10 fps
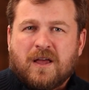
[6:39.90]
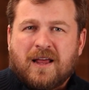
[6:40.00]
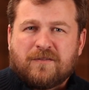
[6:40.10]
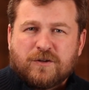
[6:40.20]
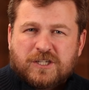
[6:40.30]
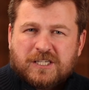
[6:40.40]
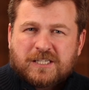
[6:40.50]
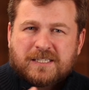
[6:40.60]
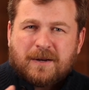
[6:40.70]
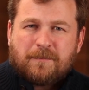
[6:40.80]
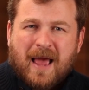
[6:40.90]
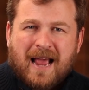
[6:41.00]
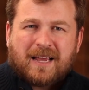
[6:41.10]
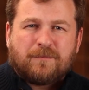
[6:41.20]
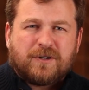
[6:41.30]
And if you just sit
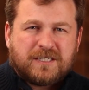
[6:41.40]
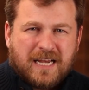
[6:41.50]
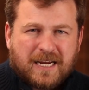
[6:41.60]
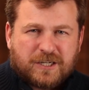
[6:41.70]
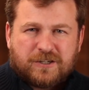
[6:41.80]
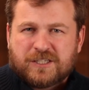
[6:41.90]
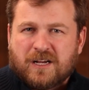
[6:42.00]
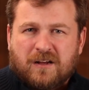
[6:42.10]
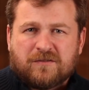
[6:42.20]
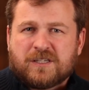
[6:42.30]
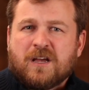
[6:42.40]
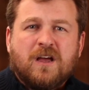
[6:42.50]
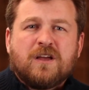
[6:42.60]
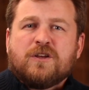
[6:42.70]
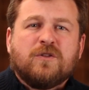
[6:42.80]
back and protect yourselves,
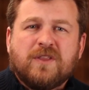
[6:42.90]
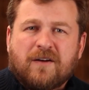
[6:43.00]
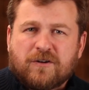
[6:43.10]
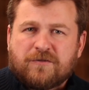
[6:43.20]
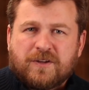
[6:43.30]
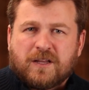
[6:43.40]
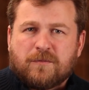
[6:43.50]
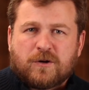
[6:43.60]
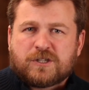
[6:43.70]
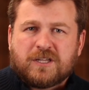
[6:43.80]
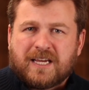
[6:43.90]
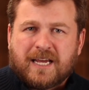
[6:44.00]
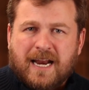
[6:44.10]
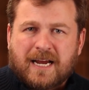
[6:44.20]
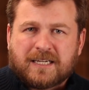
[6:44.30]
you'll never feel emotionally
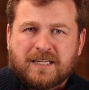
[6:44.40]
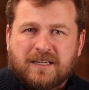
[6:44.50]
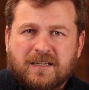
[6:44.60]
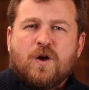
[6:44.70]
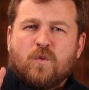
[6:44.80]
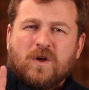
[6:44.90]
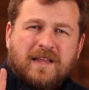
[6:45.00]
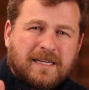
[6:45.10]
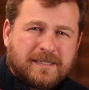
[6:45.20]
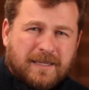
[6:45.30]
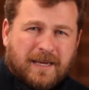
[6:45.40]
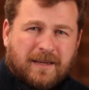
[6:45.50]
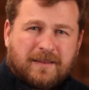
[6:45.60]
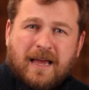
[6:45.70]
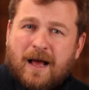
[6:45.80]
connected. One last
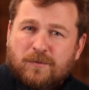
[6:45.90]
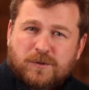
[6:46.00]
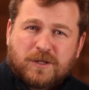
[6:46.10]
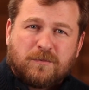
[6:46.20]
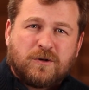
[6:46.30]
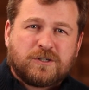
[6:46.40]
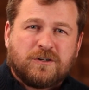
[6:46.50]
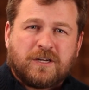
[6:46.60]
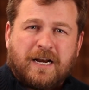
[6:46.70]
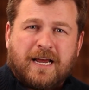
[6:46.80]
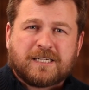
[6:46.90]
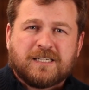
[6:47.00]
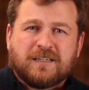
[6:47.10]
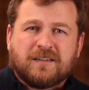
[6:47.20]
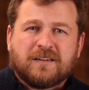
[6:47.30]
thing that helps with emotional
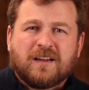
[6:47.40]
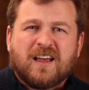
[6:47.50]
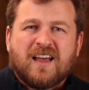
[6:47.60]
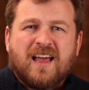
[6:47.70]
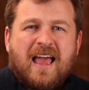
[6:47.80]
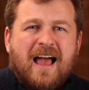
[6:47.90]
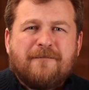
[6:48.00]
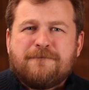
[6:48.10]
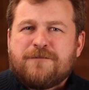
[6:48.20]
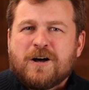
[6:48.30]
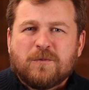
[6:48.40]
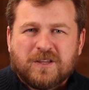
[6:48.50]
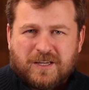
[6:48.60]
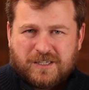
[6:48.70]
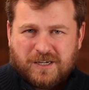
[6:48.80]
connection. Have fun
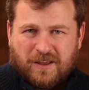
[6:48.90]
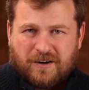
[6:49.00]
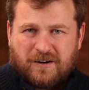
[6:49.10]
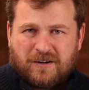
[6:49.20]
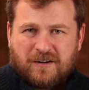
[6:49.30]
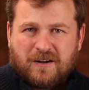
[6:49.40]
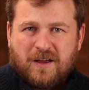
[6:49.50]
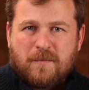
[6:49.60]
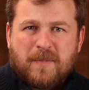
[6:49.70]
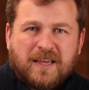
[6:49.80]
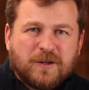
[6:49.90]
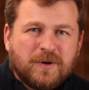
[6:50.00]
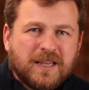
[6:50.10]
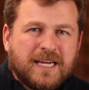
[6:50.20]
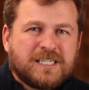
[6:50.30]
with each other. Make the
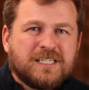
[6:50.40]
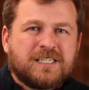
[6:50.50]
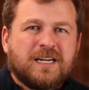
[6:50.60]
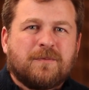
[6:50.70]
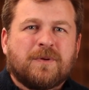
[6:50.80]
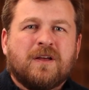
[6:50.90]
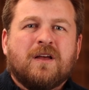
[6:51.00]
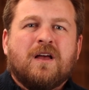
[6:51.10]
relationship